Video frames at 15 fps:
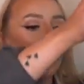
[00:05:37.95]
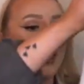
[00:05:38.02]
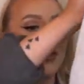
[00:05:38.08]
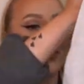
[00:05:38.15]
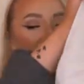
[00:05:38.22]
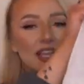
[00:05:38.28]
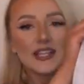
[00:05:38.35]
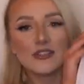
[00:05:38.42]

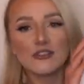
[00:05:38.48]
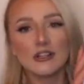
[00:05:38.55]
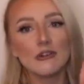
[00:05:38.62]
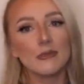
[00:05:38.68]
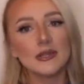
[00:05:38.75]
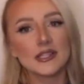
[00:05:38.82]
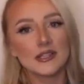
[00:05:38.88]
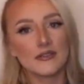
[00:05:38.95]
These are a little
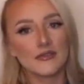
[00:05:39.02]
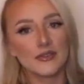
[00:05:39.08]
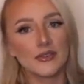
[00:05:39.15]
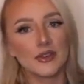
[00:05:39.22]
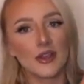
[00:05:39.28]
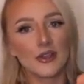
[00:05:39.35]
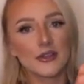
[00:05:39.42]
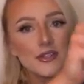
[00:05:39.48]
bit different
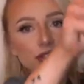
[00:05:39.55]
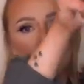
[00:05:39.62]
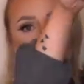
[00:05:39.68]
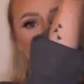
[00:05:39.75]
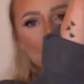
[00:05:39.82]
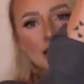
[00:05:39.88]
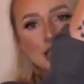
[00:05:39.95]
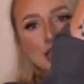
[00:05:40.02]
though. So they're
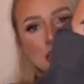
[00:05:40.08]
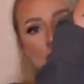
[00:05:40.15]
actually